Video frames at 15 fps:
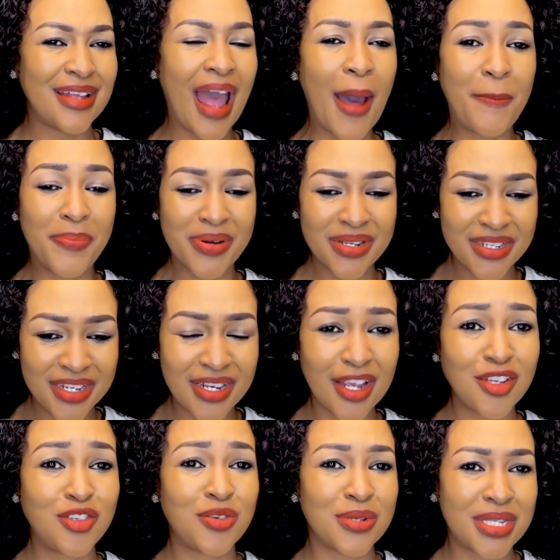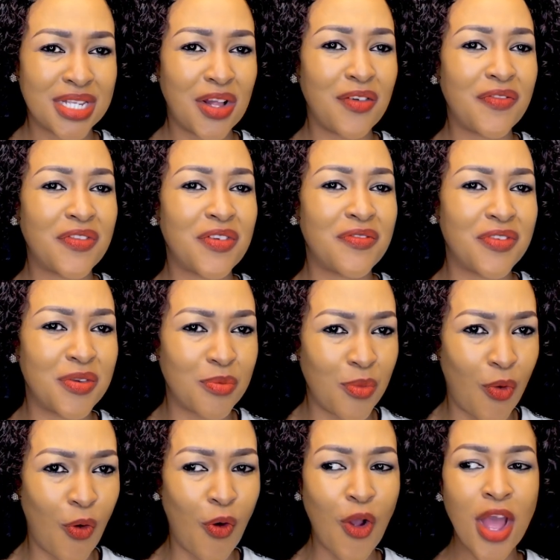Appreciate yourself even
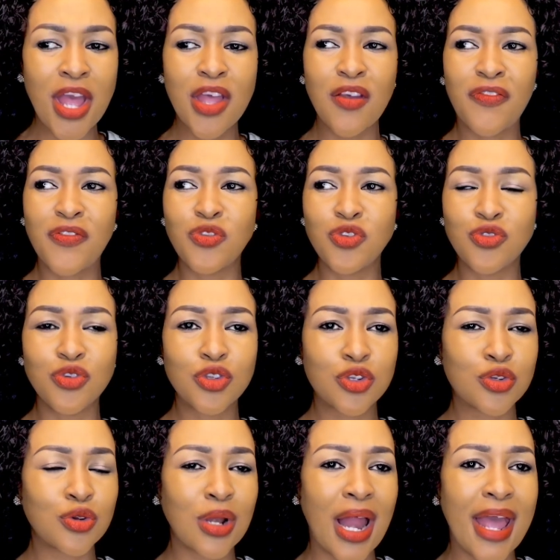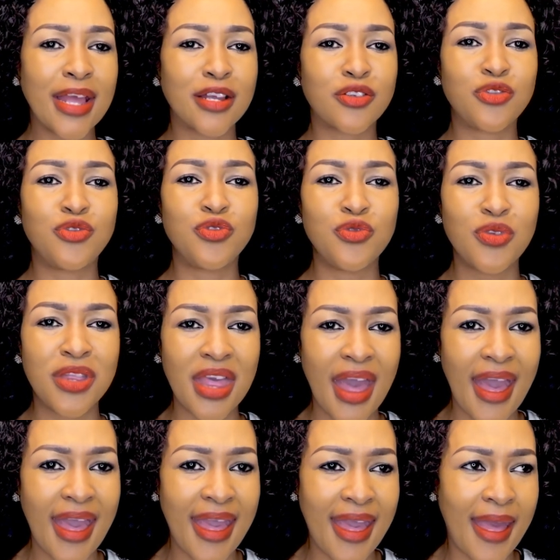more. If you used to like do
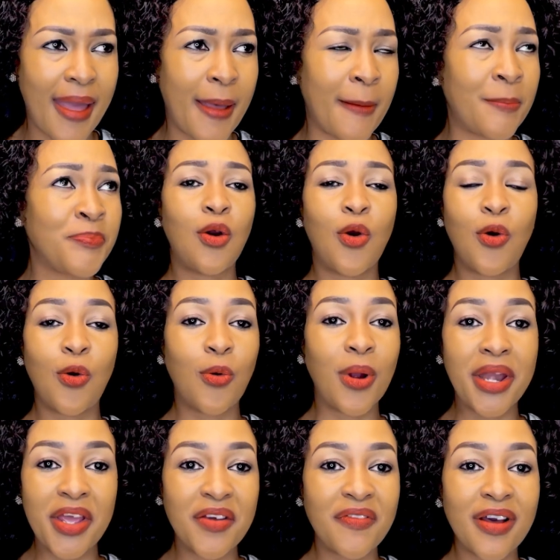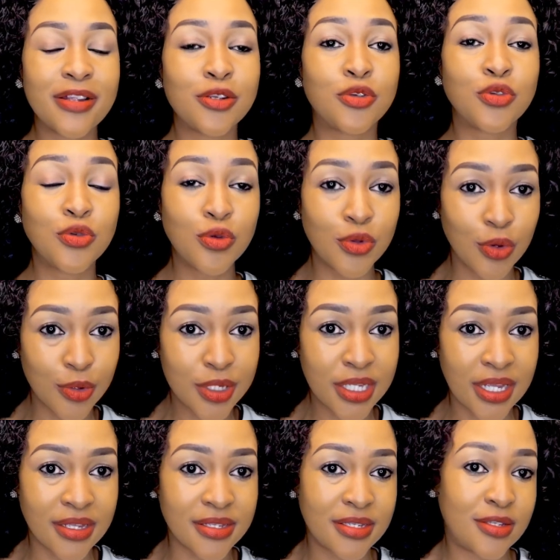their hair or whatever, do those
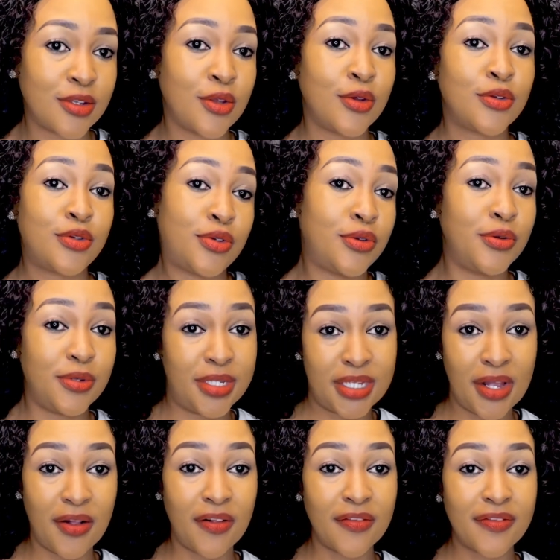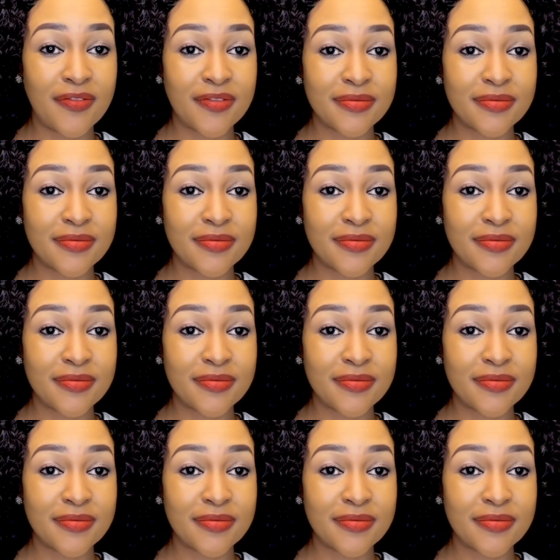things to yourself.